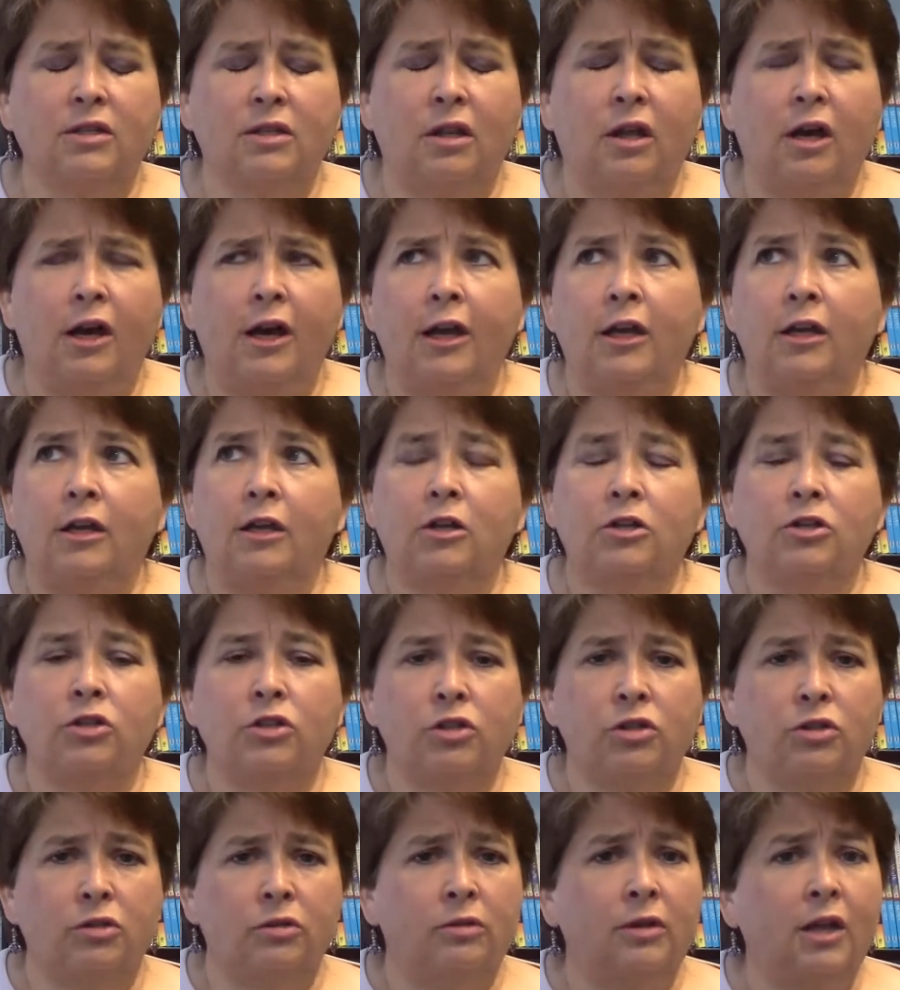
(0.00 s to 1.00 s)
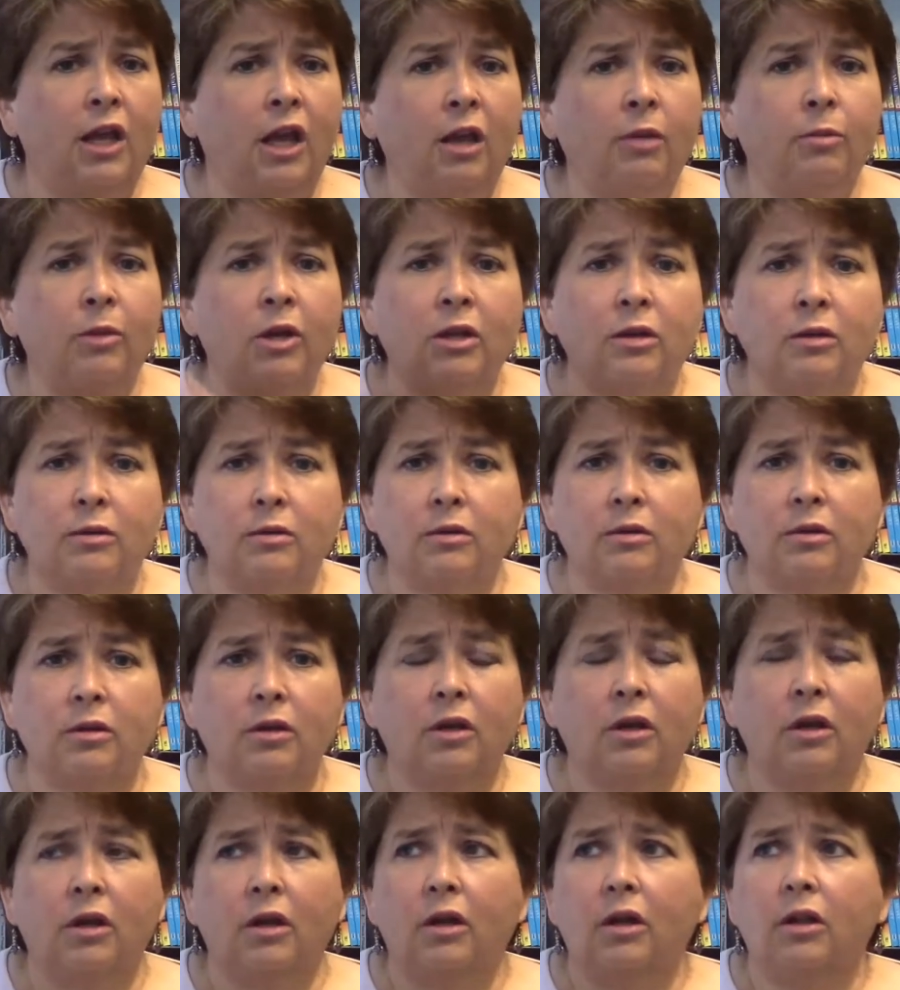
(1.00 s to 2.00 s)
lie against you. Name it.
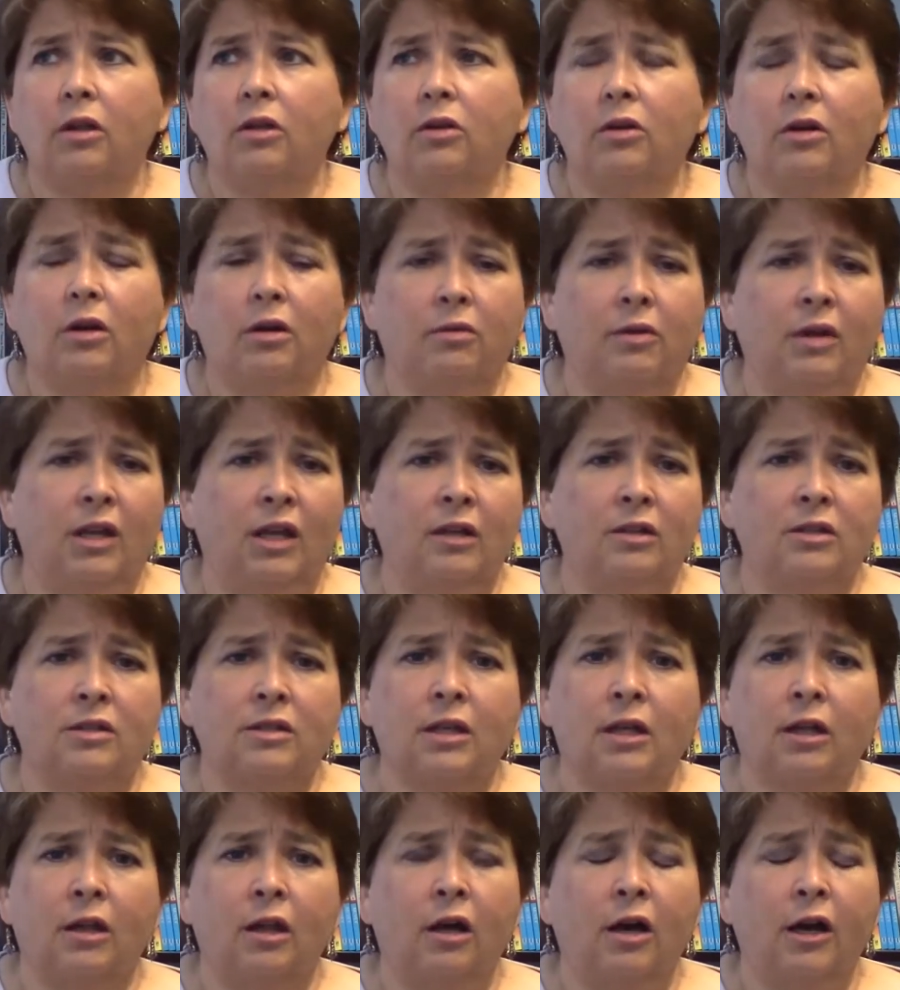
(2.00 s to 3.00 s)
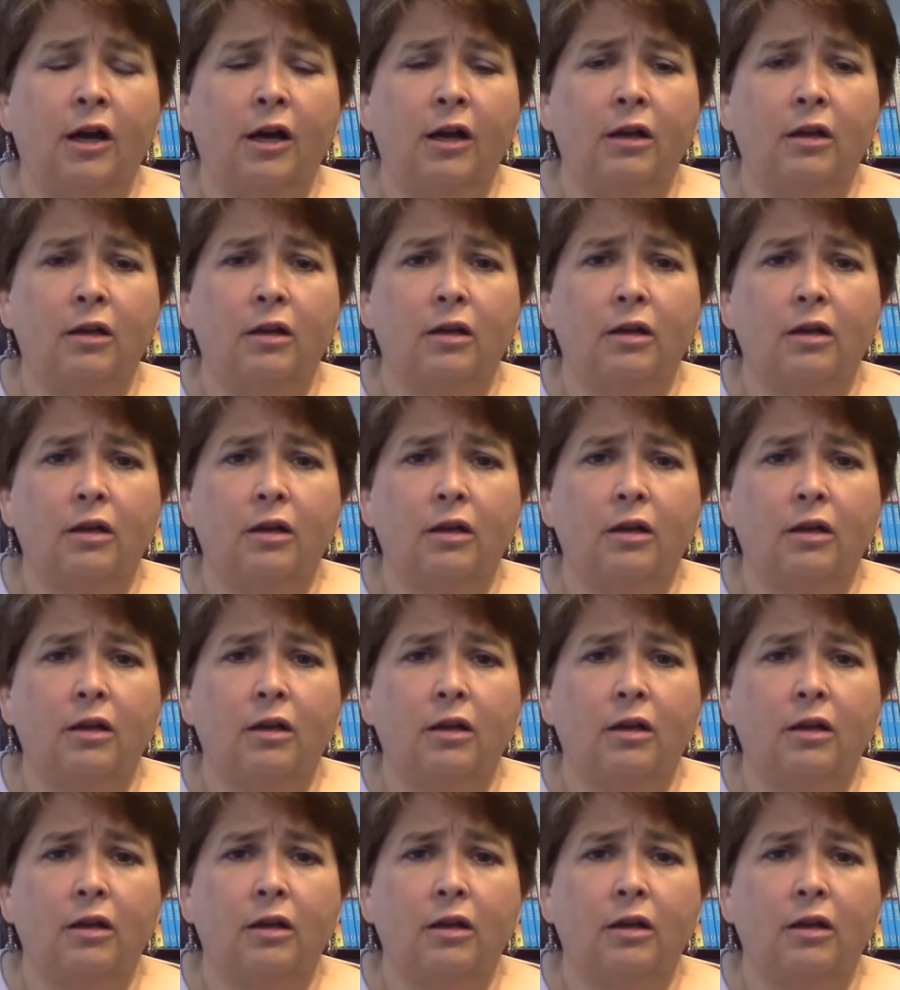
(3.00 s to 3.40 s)
Lord, I renounce that lie.